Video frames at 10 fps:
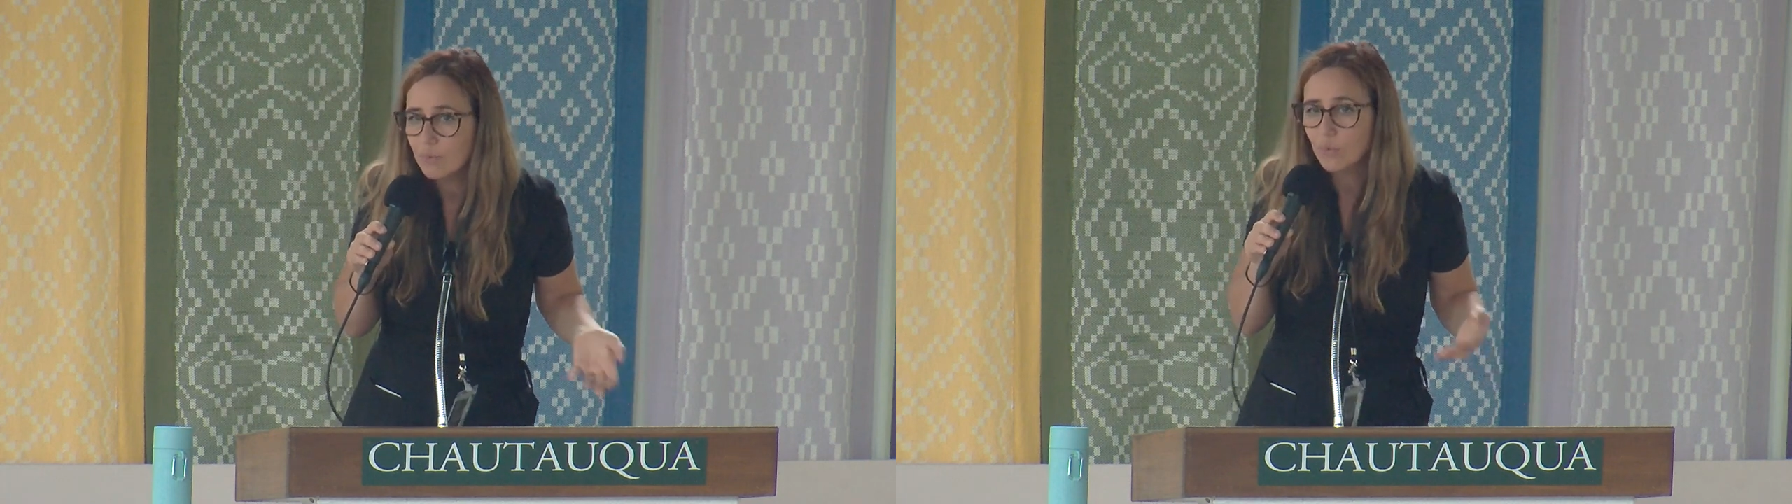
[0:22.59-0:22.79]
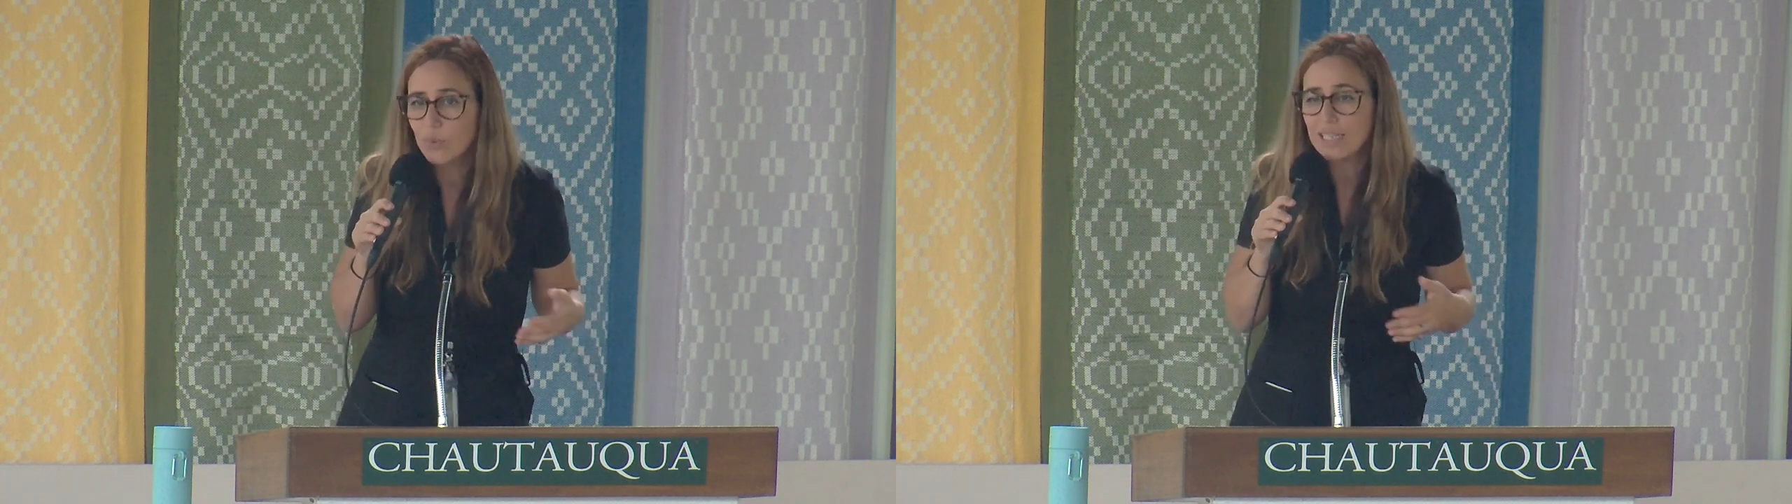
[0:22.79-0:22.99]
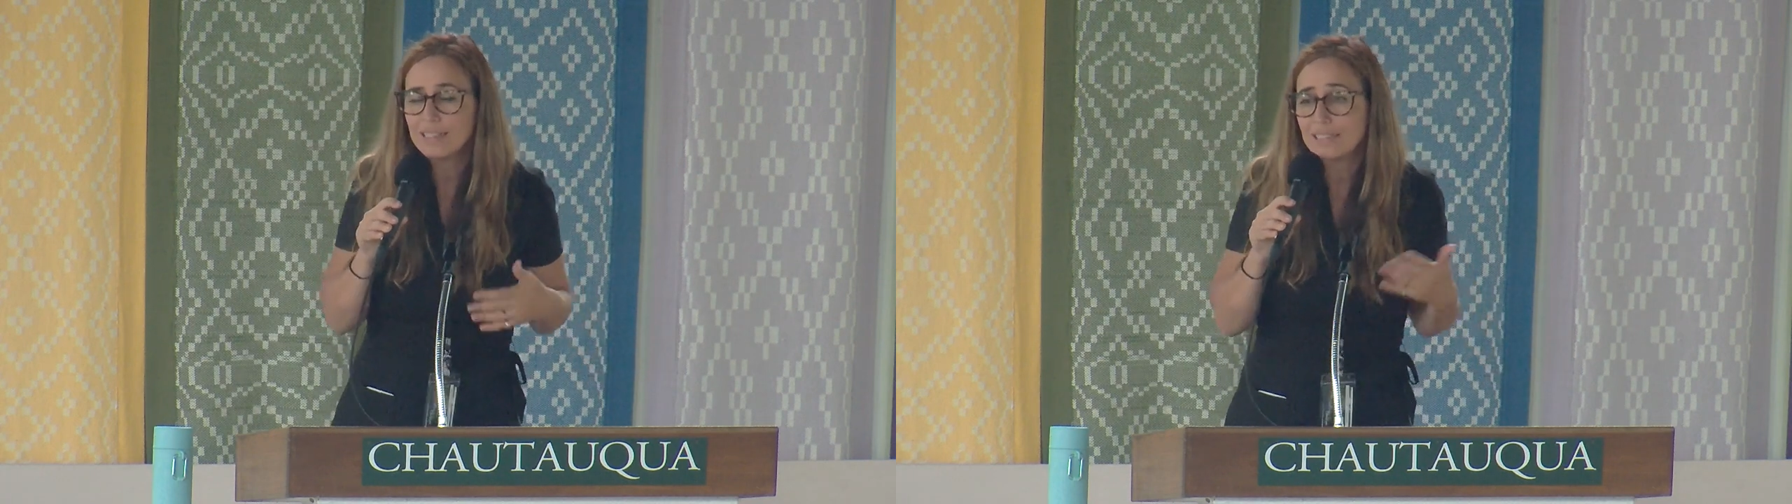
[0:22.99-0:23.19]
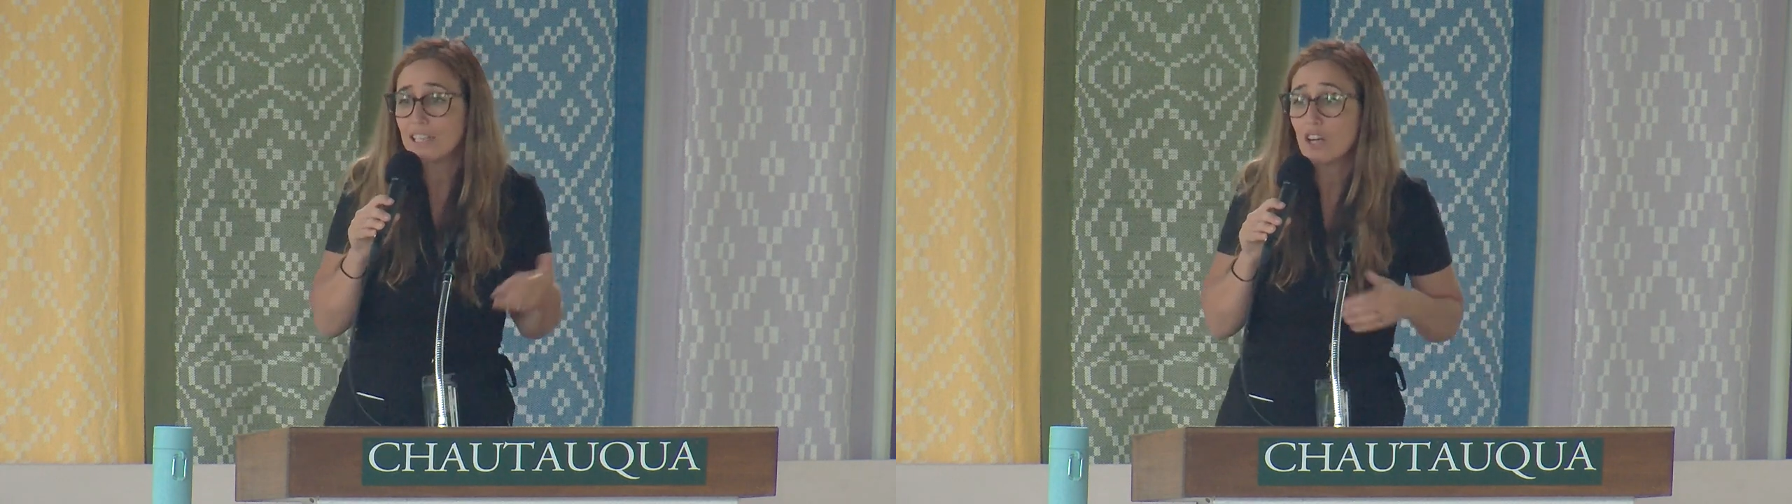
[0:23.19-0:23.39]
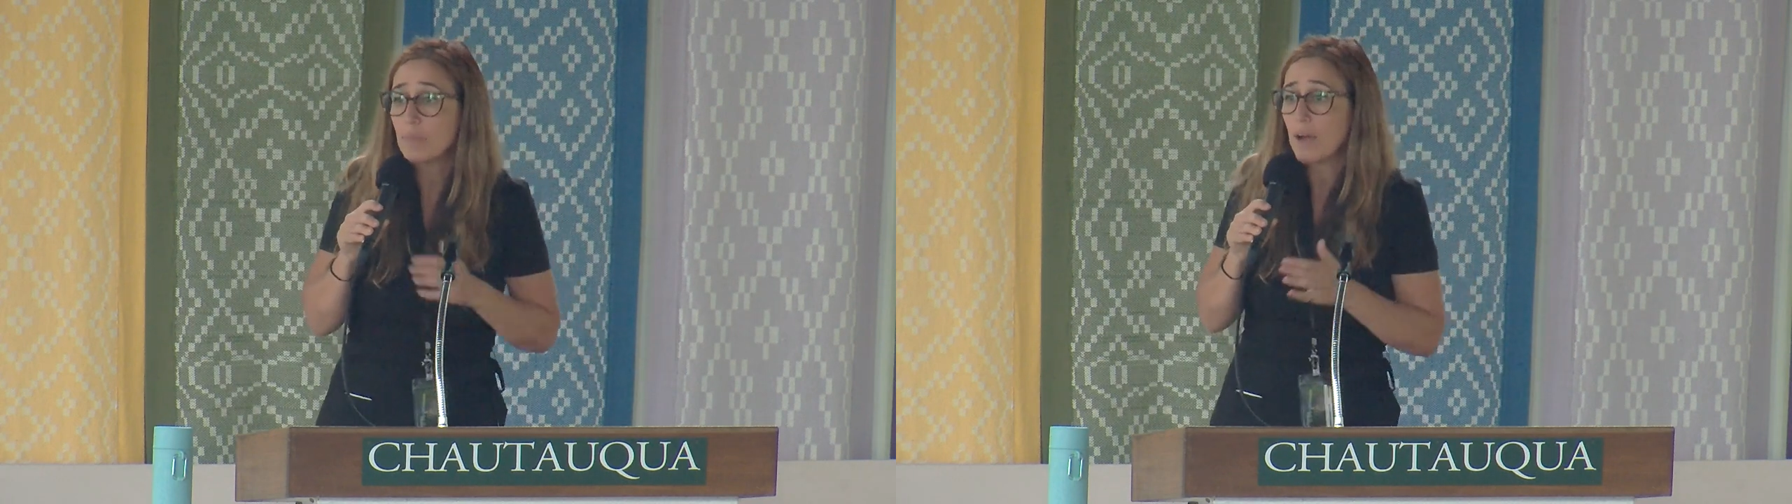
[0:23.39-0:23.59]
We
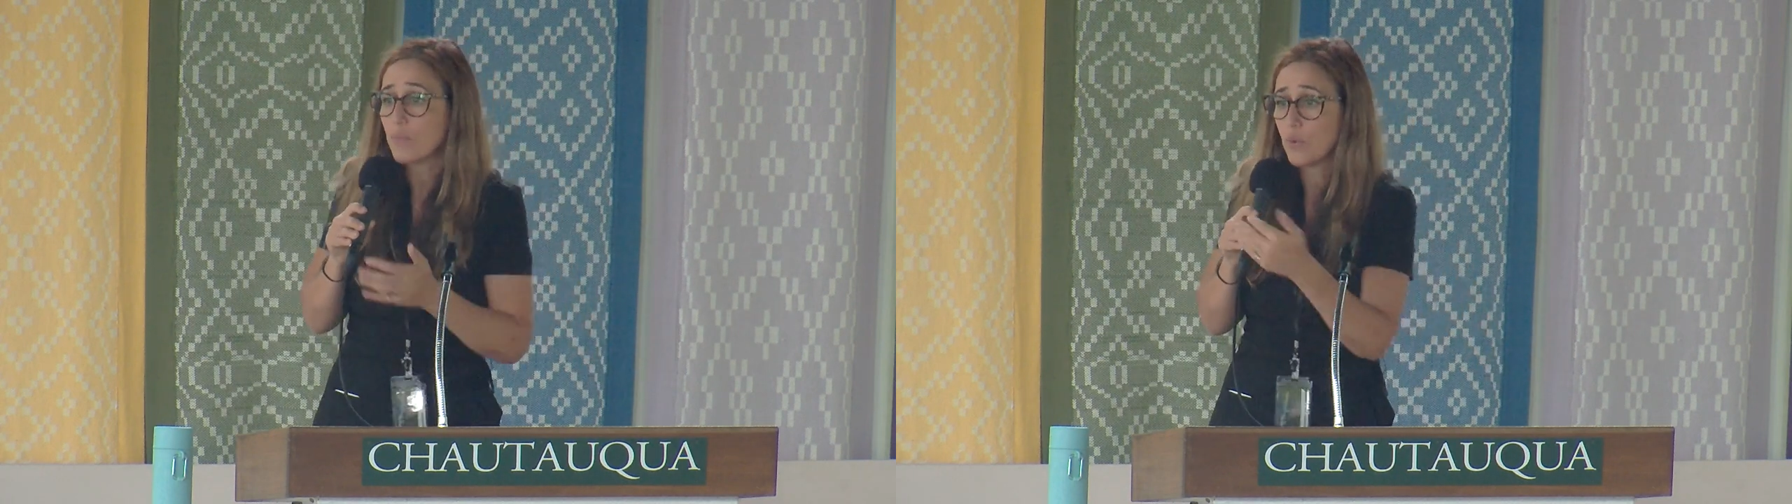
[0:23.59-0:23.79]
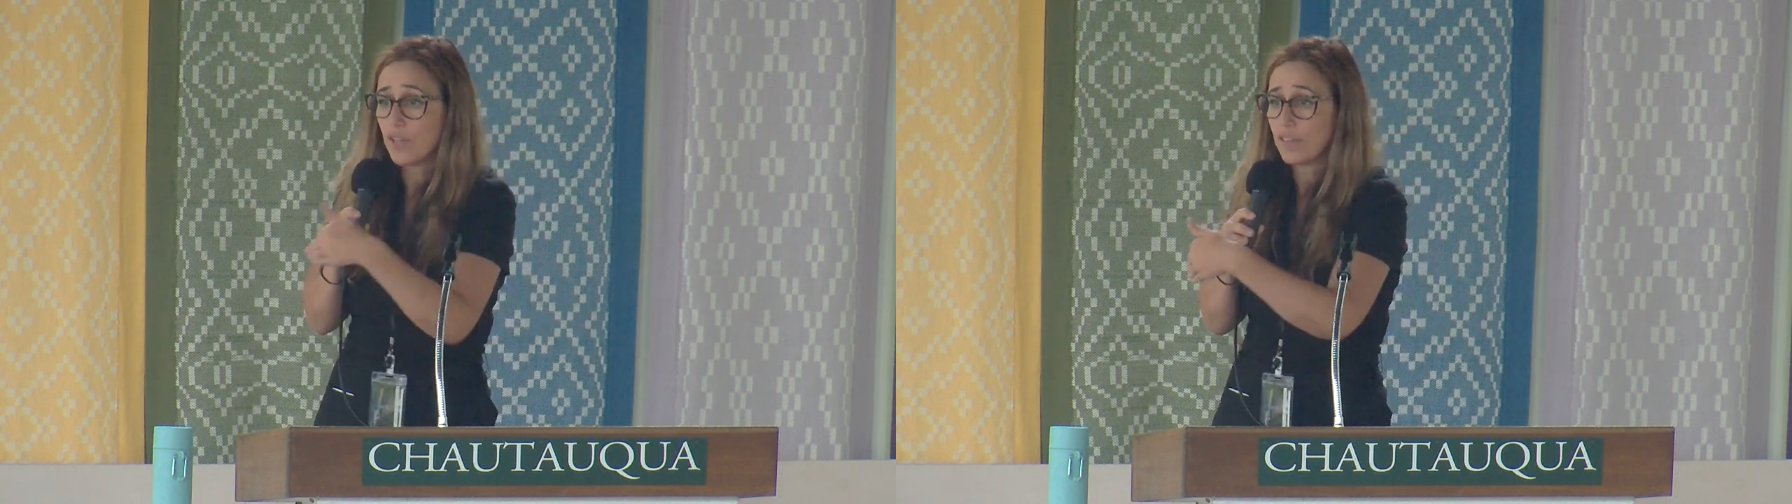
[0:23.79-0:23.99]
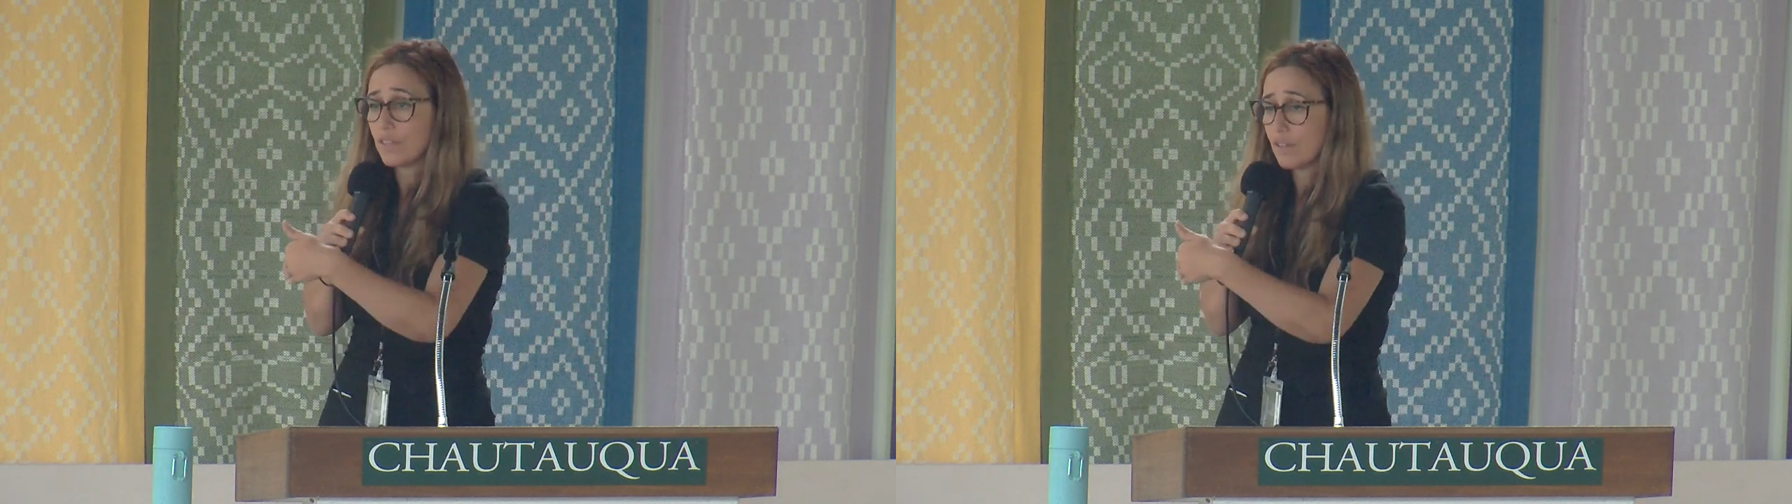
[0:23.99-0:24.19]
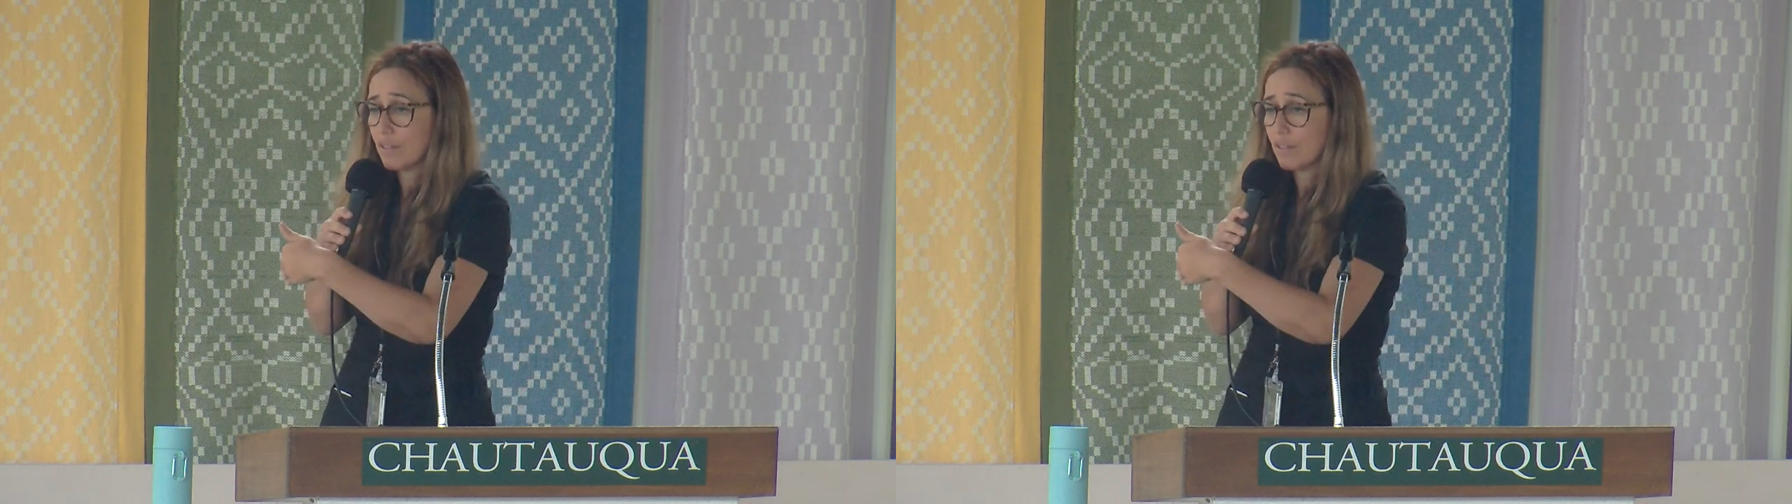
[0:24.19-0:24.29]
didn't come up with